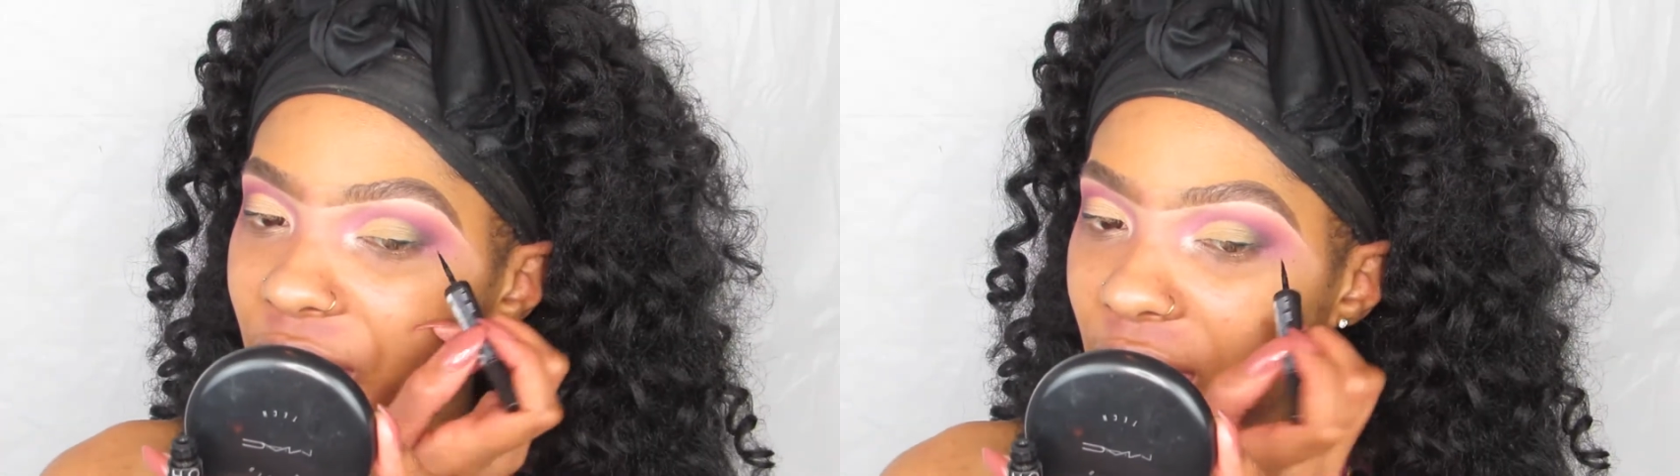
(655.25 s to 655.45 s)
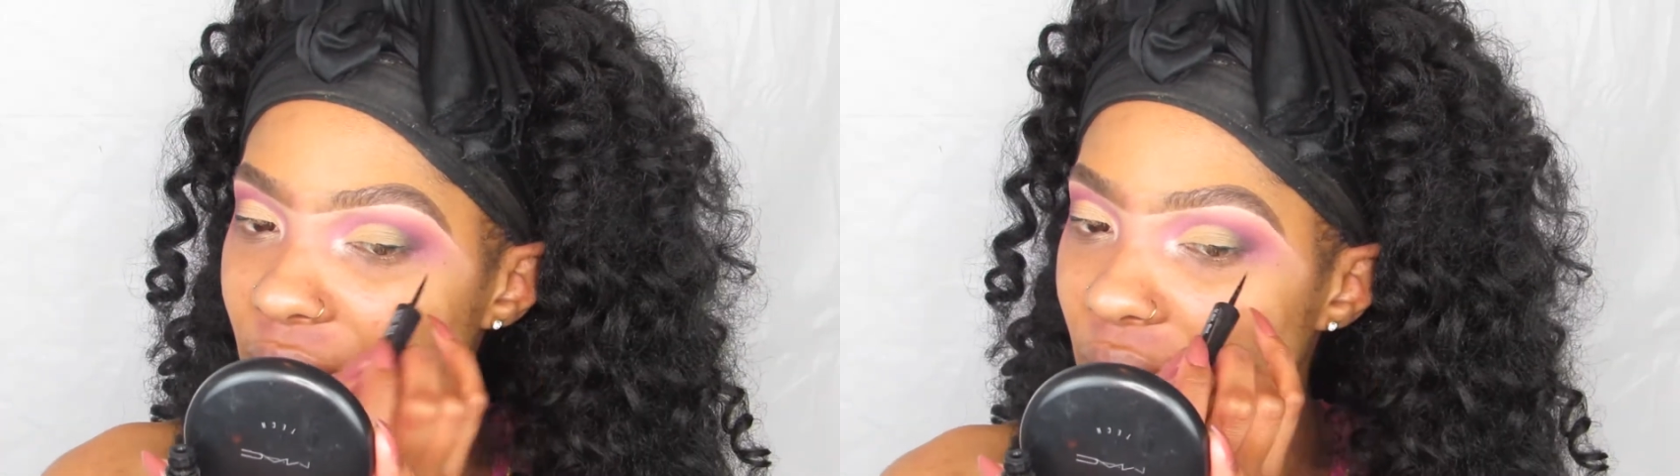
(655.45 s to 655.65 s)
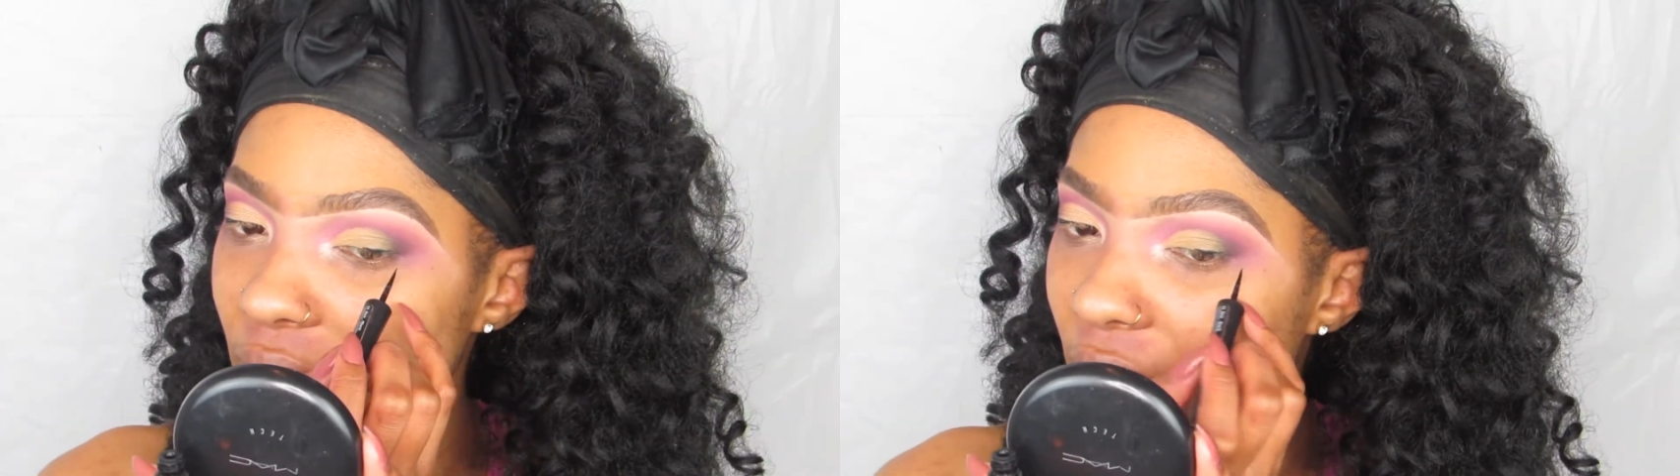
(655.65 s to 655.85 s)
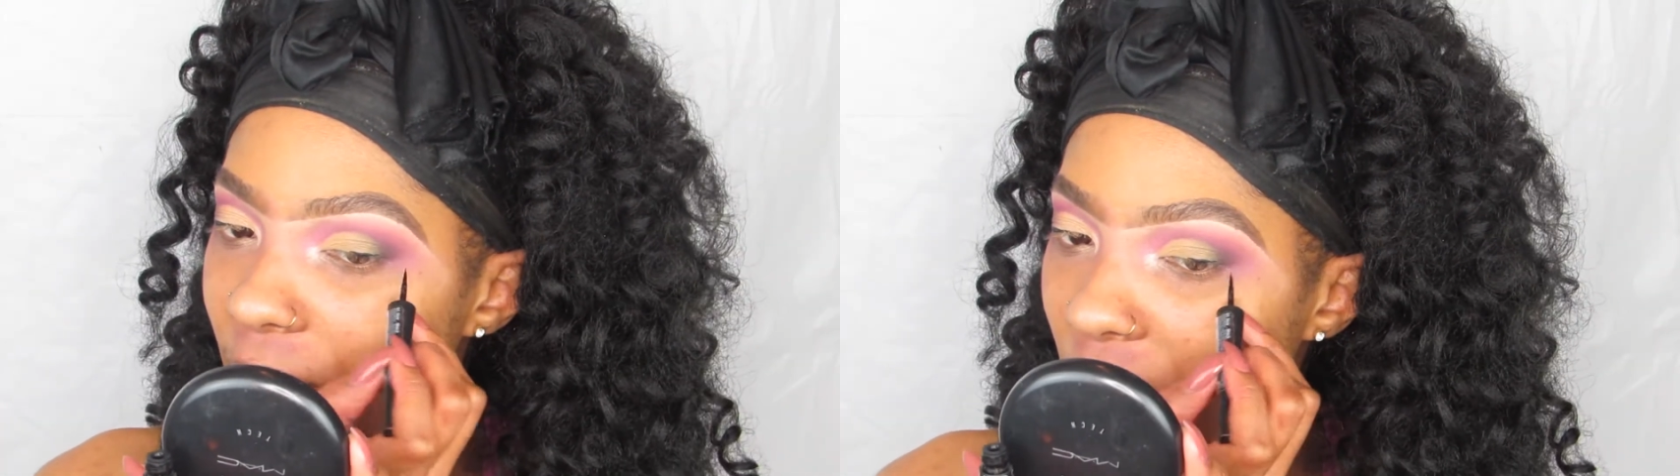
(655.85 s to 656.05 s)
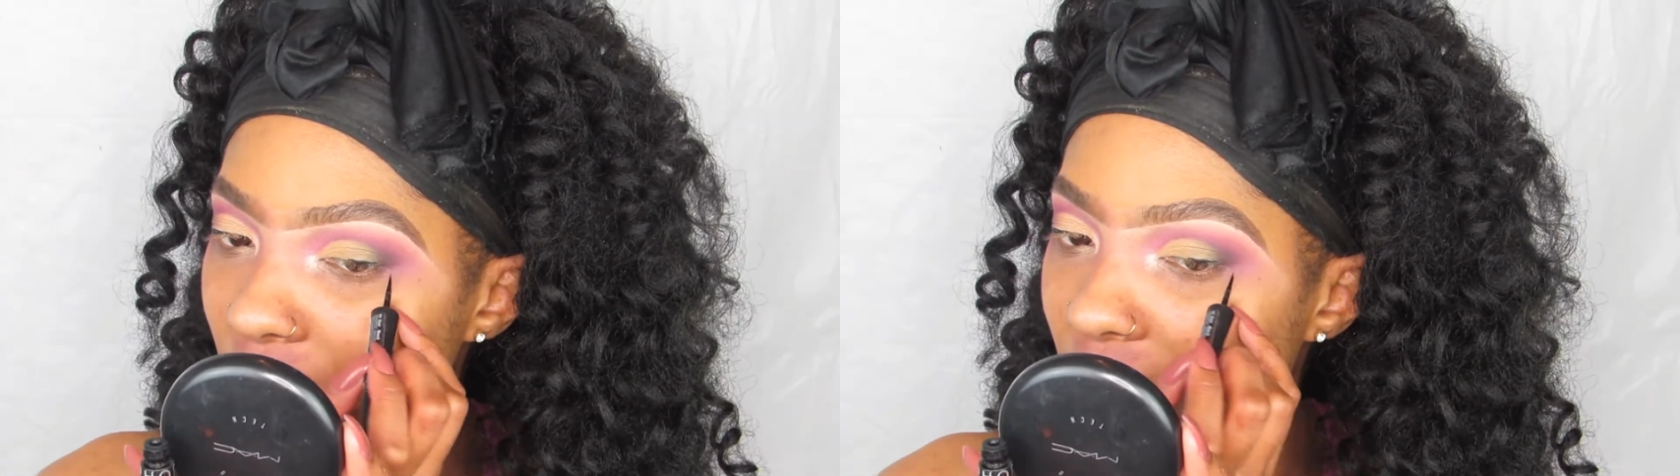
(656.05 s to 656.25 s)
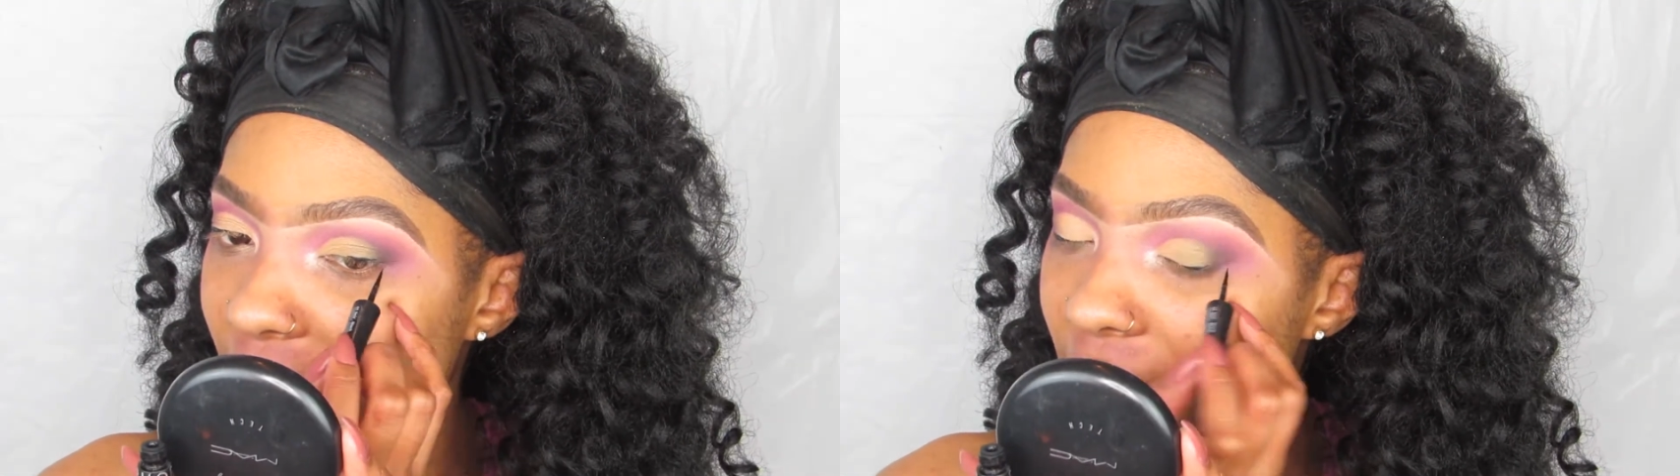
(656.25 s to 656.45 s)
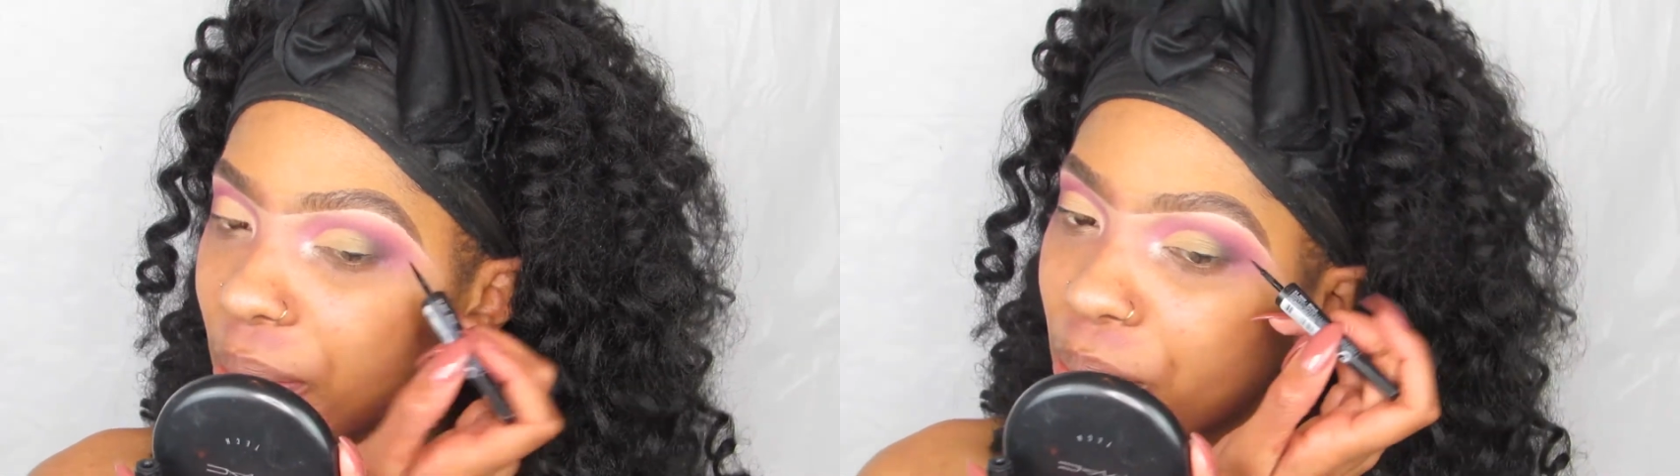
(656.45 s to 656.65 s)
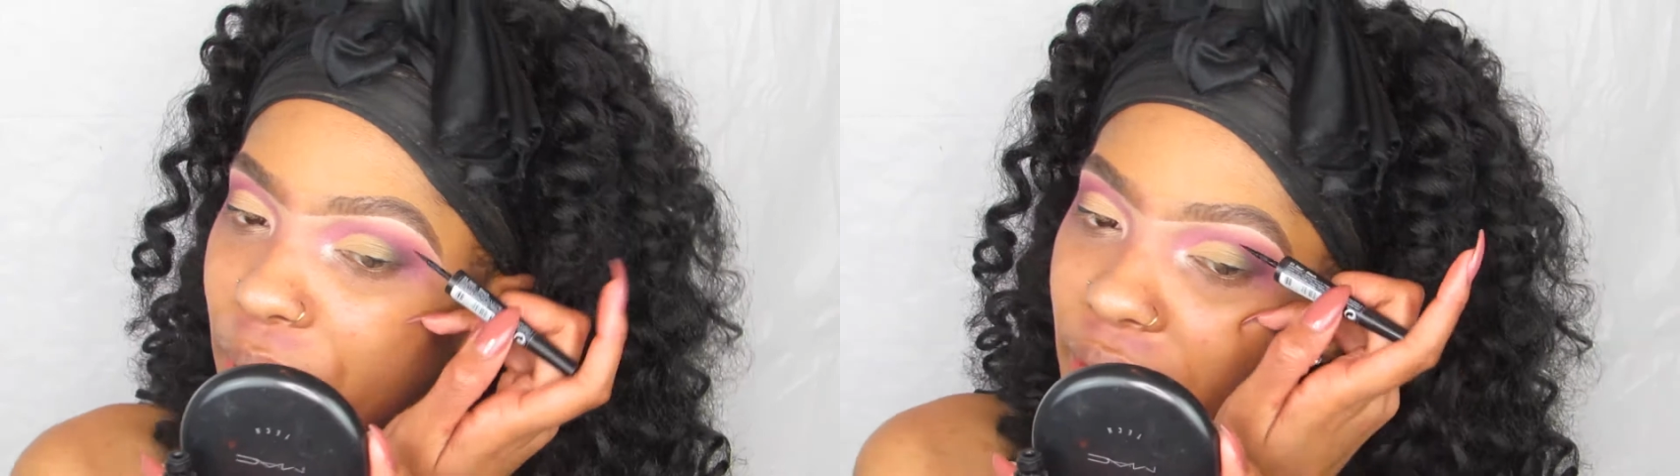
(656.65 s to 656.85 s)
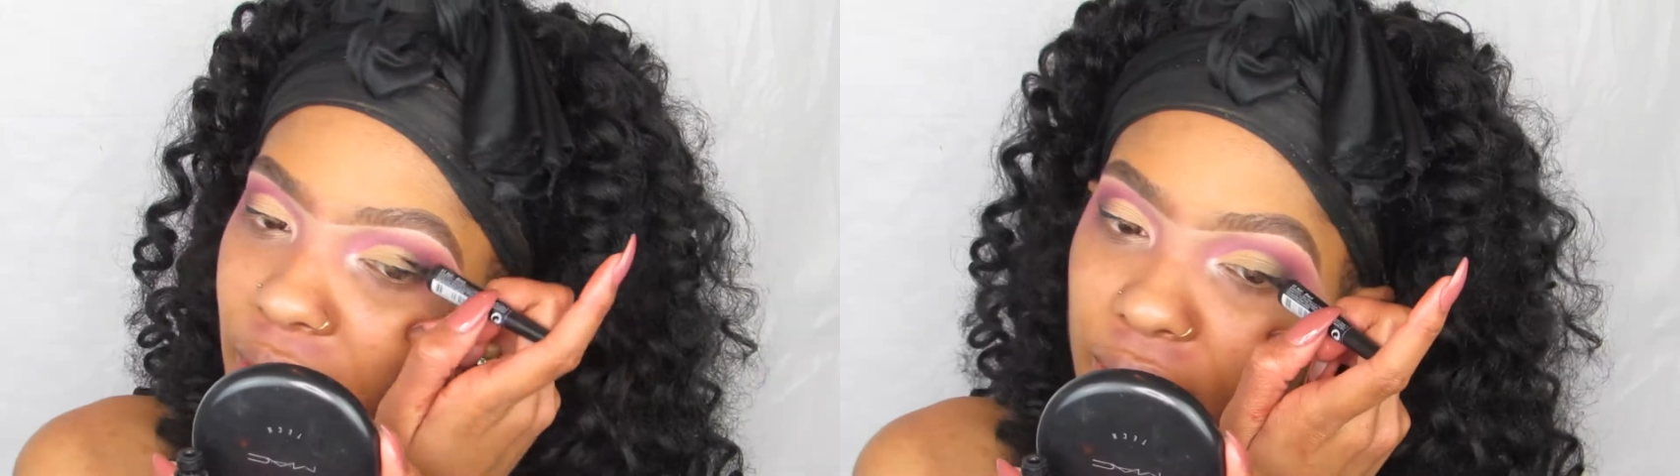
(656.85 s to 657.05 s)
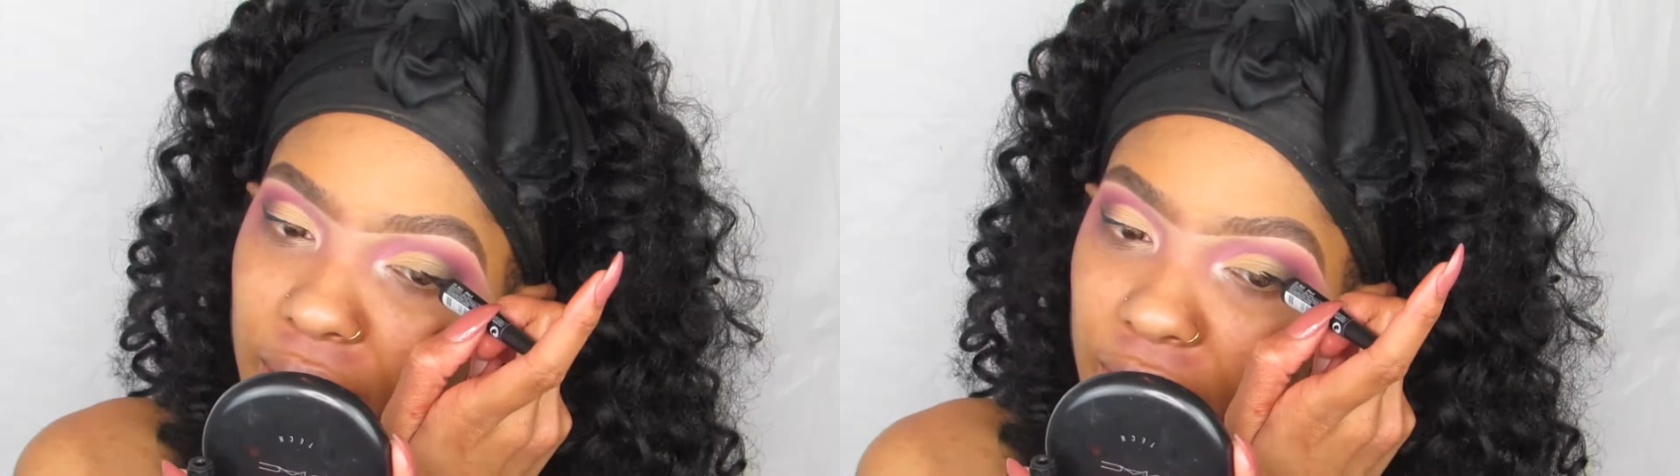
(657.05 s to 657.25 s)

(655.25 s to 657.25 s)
fancier name than black, but